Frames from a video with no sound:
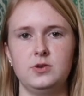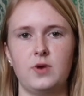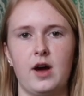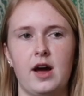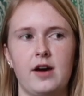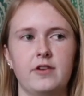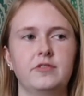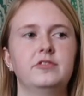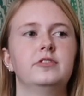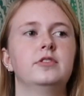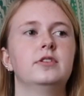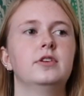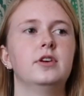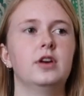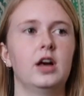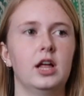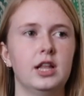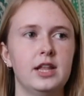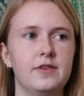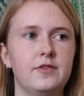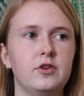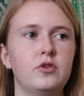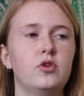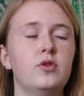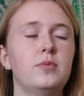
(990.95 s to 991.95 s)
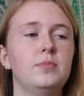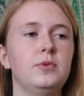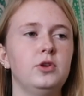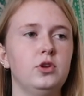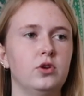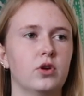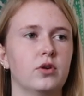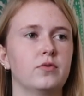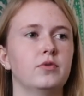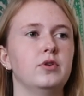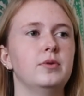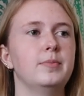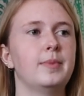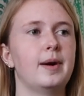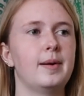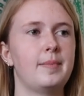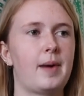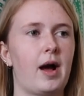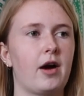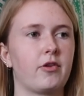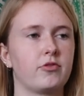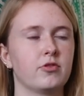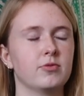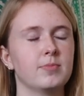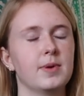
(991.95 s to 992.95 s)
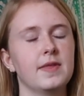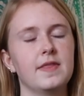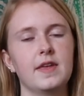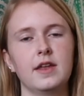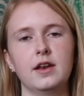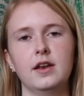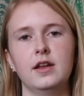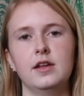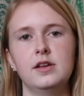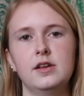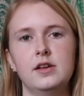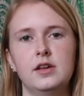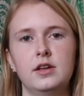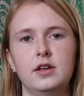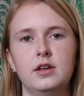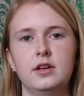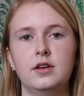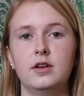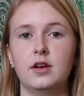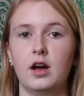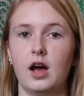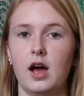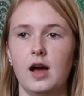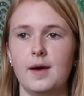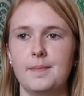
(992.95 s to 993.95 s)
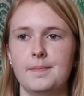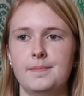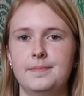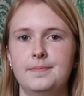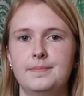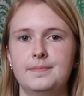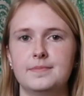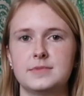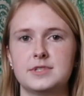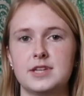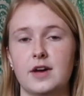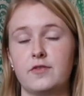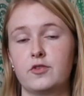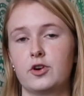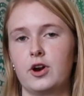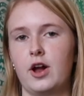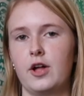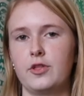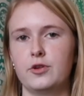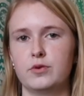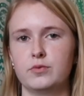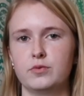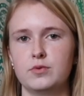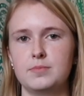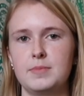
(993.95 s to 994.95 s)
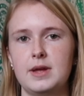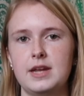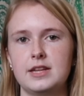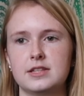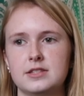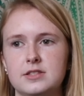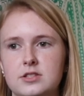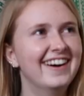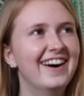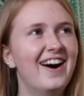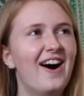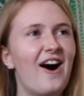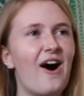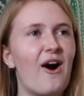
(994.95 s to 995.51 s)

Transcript: You have a living room, your room, a bathroom, and then several other roommates.